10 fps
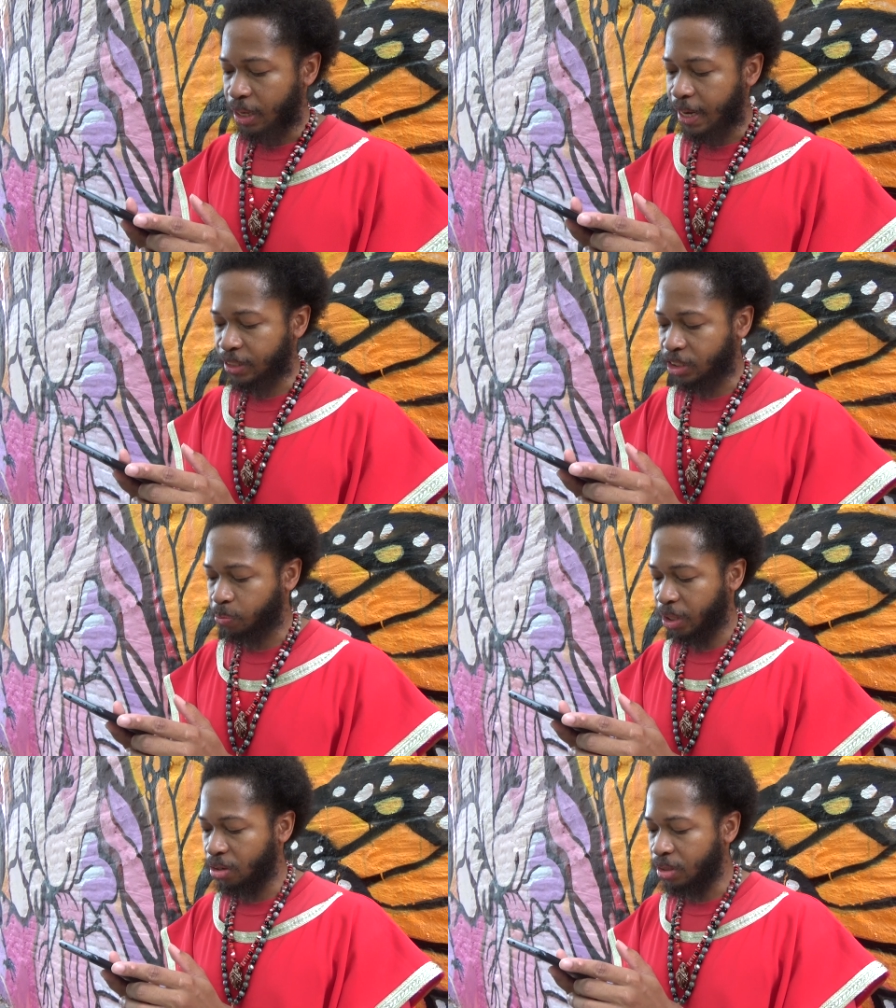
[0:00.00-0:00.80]
And
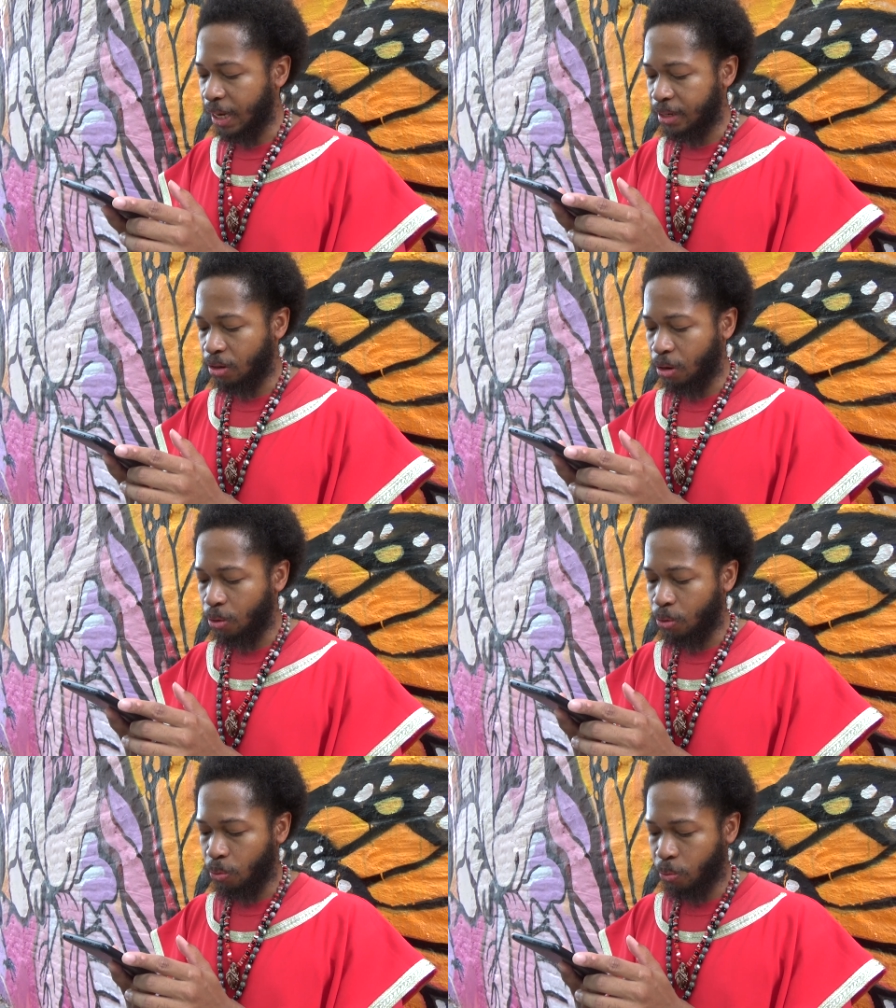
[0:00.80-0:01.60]
spare not the
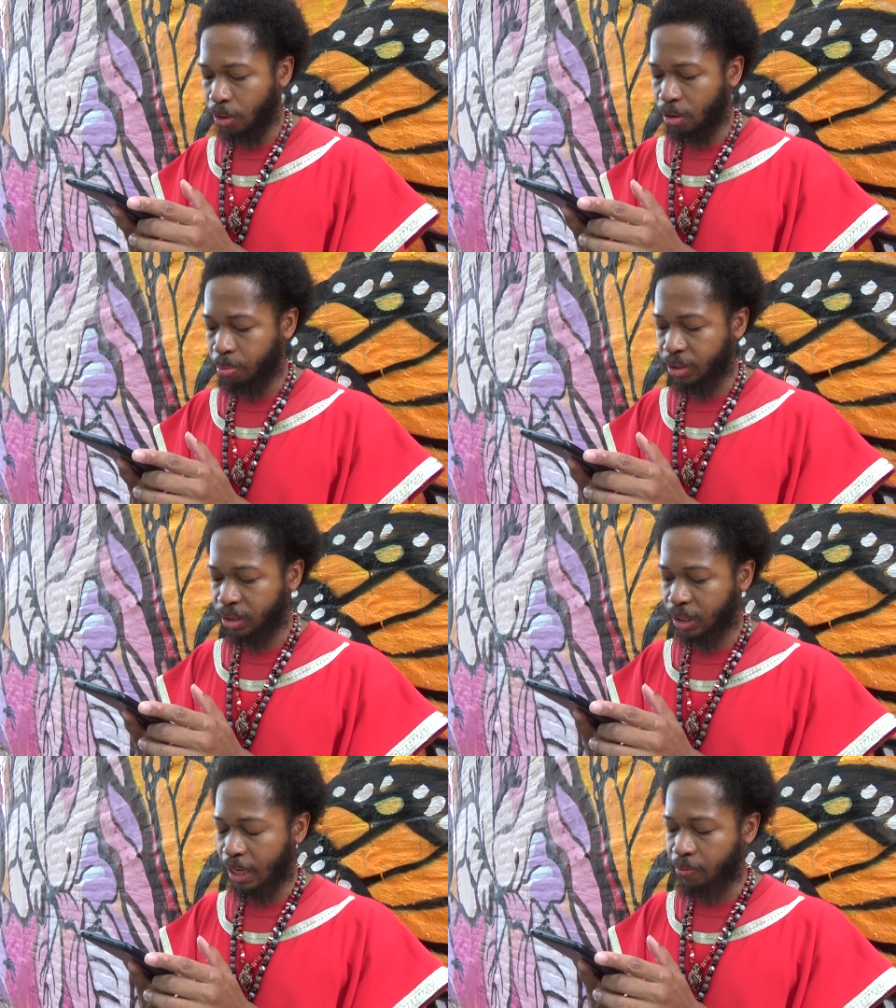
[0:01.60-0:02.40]
old world, but
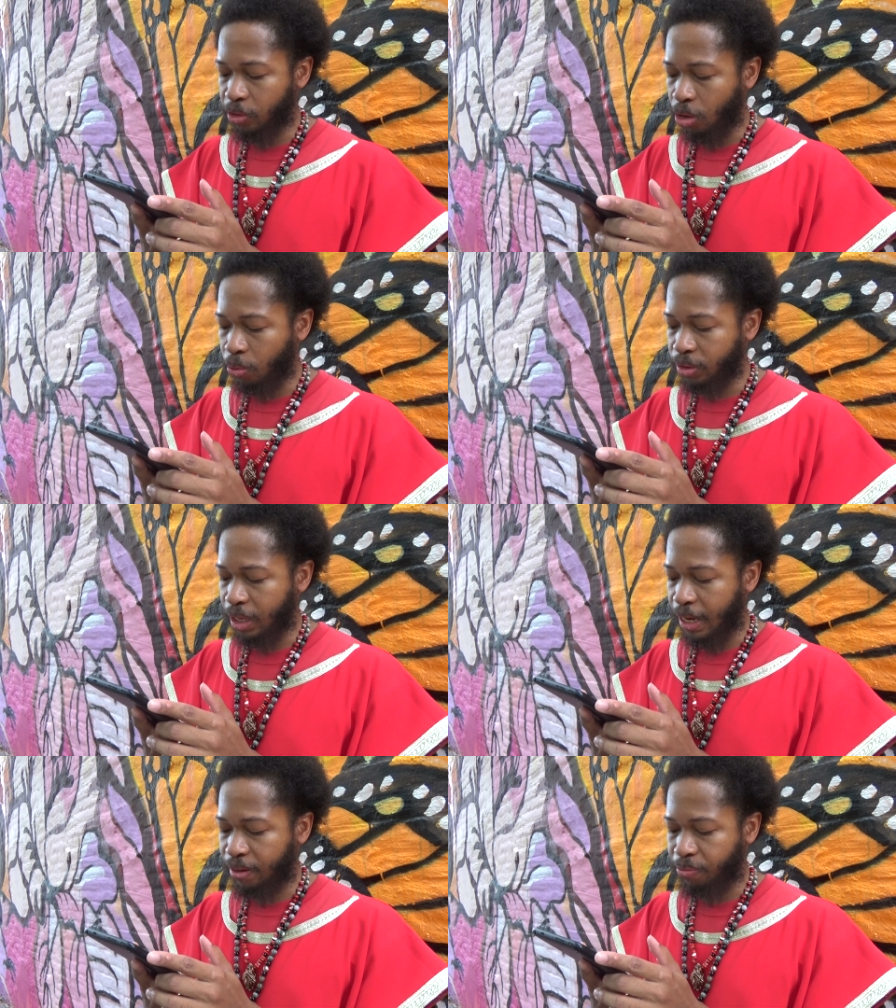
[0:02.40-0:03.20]
save Noah the
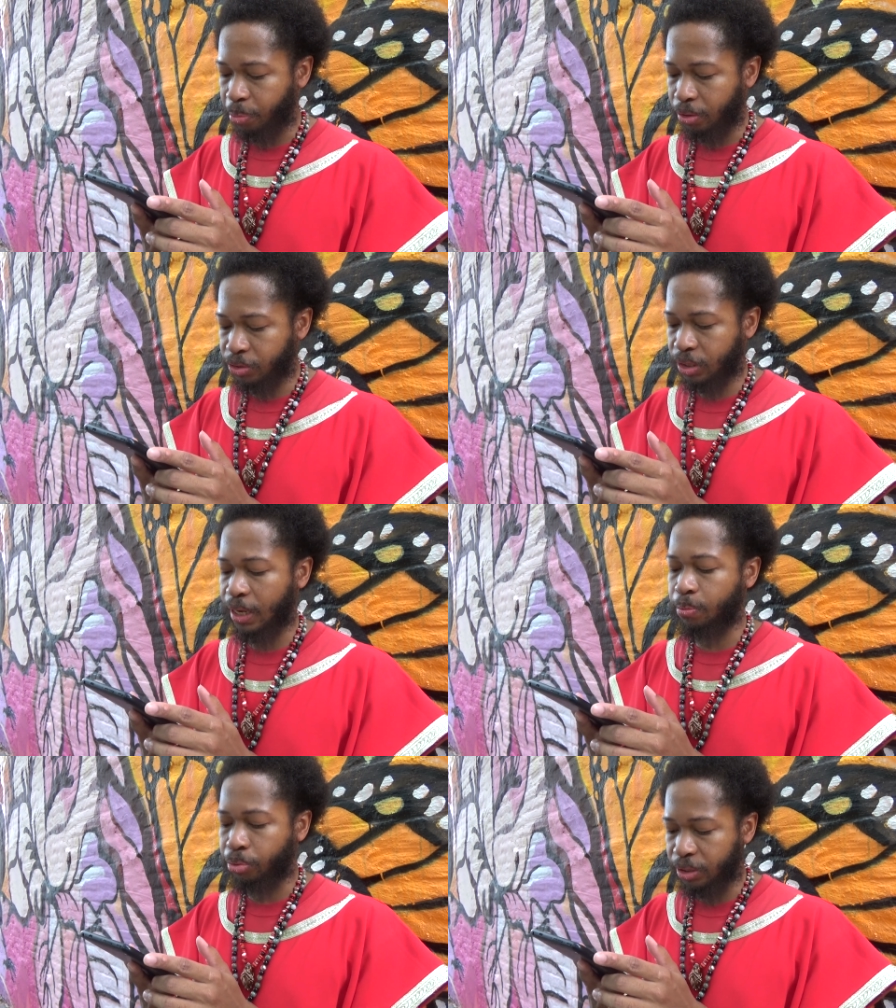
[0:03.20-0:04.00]
eighth person,
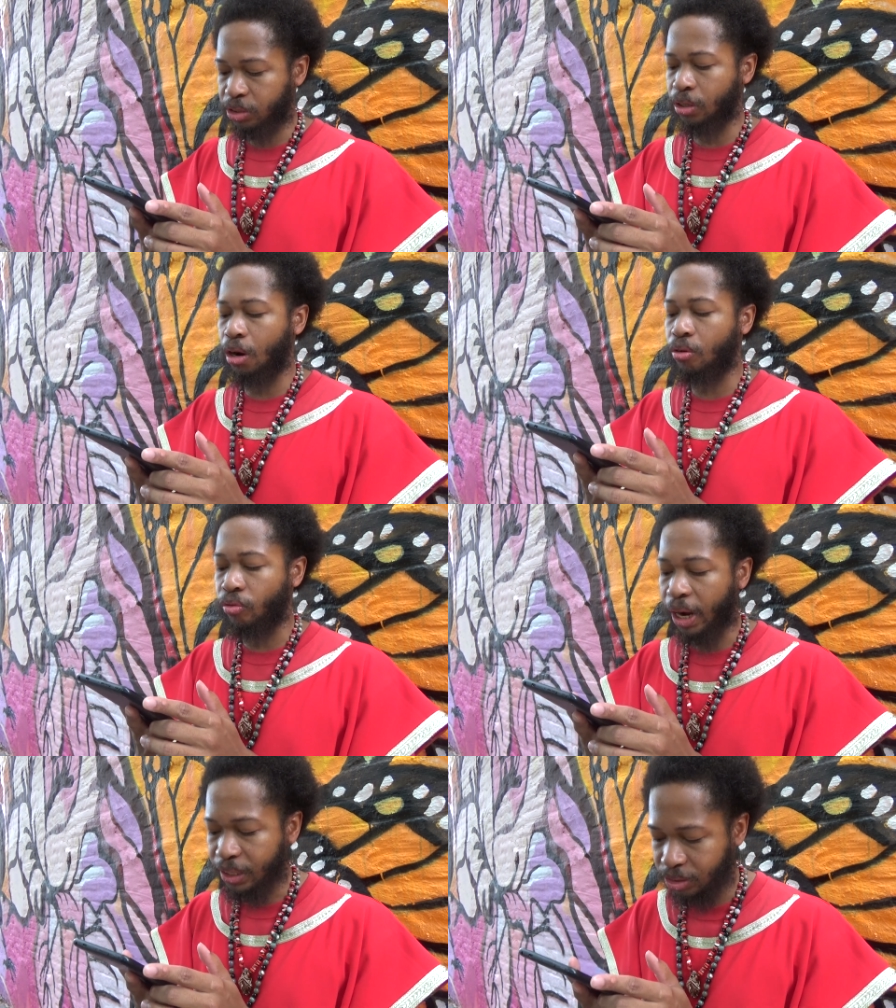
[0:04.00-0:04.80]
a preacher of
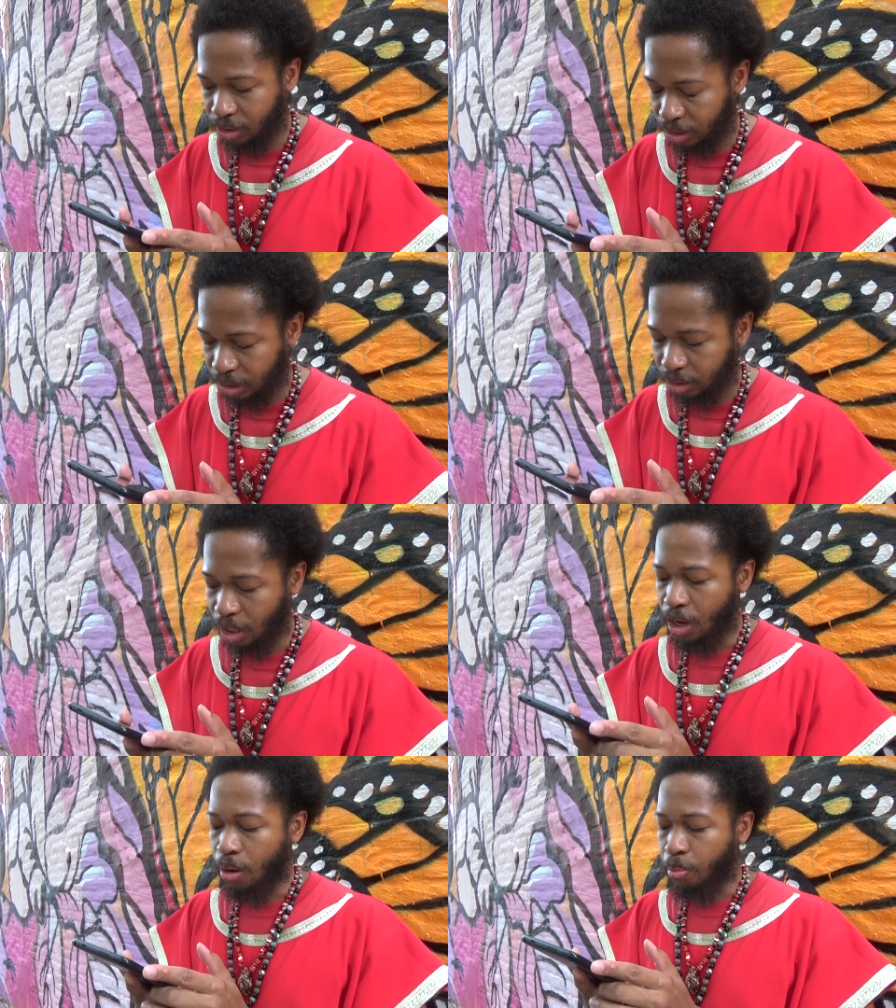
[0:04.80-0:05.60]
righteousness,
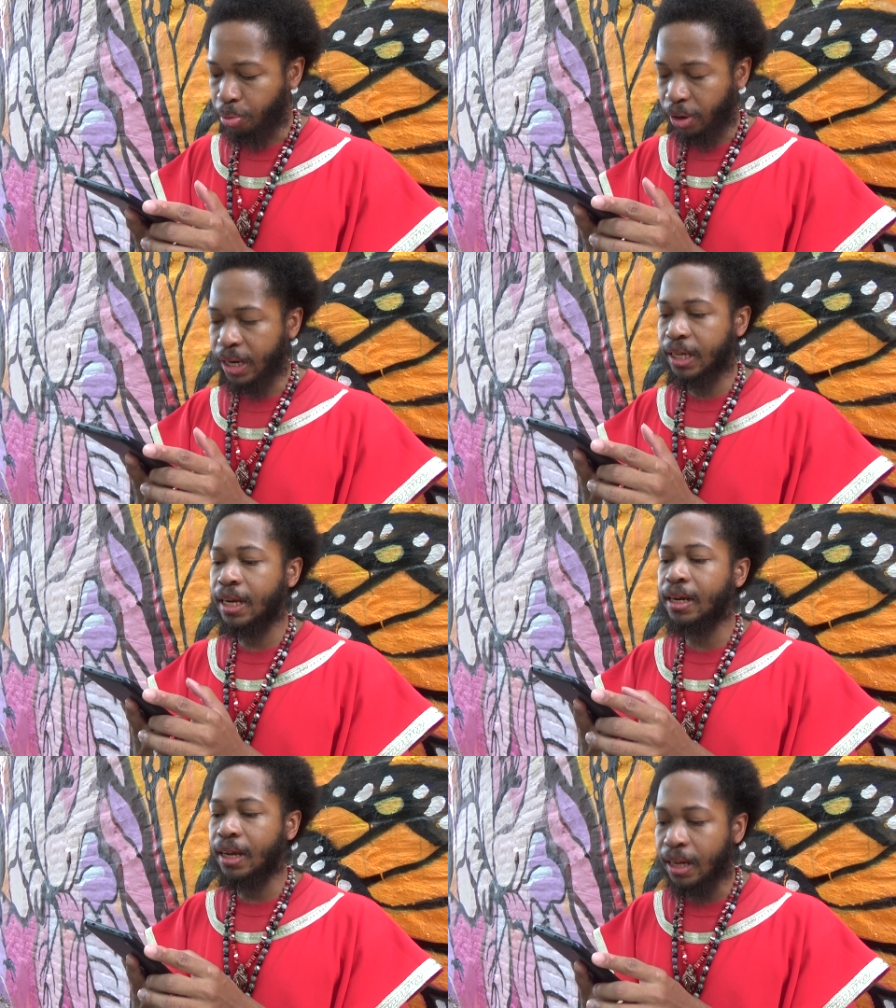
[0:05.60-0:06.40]

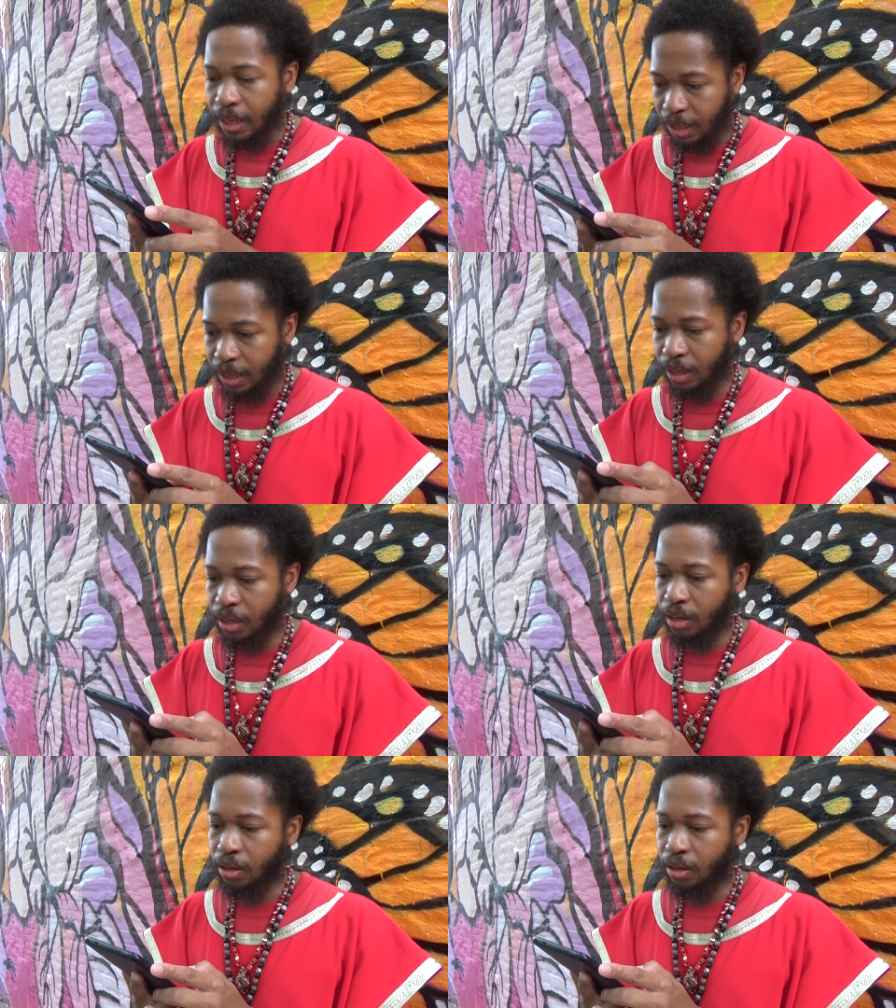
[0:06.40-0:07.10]
bringing in